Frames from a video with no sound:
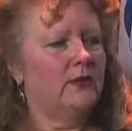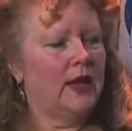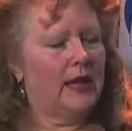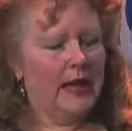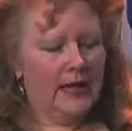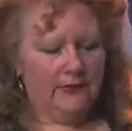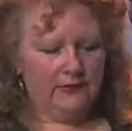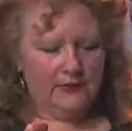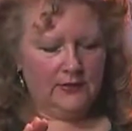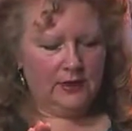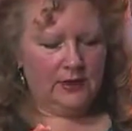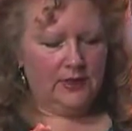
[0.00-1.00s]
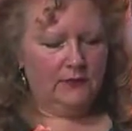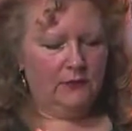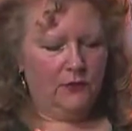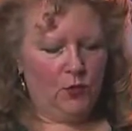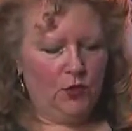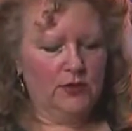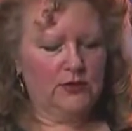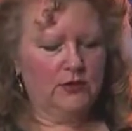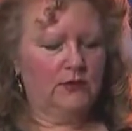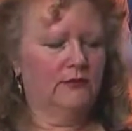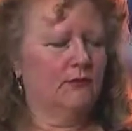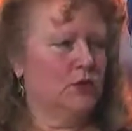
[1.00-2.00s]
They have a focus
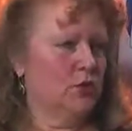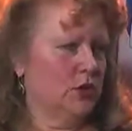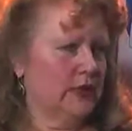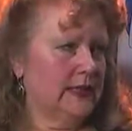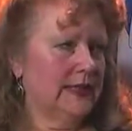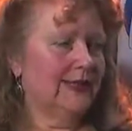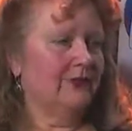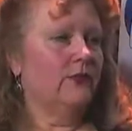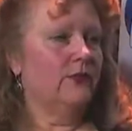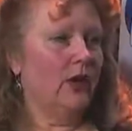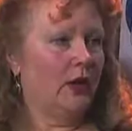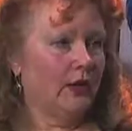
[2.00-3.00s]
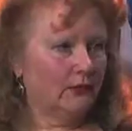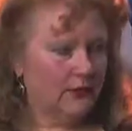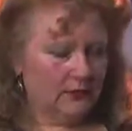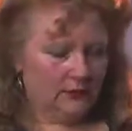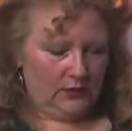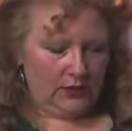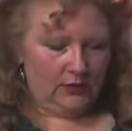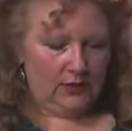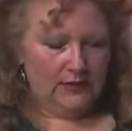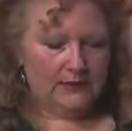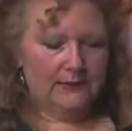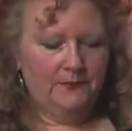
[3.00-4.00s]
on efficiency in 5 different
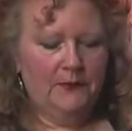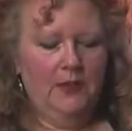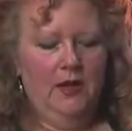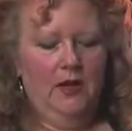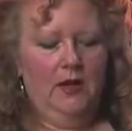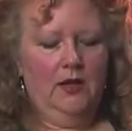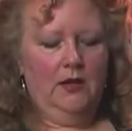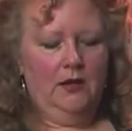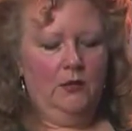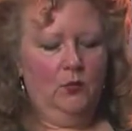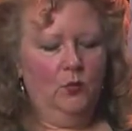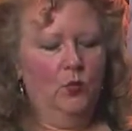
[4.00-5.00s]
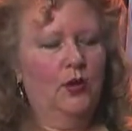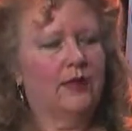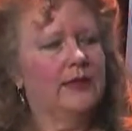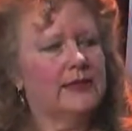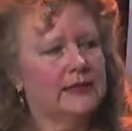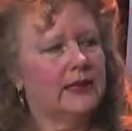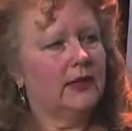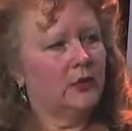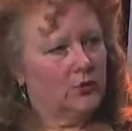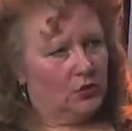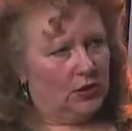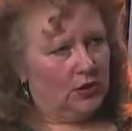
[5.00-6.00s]
areas. One is
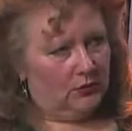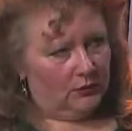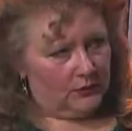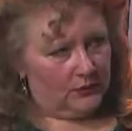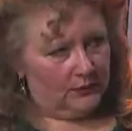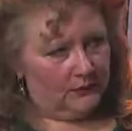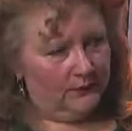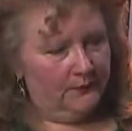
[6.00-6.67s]
energy use.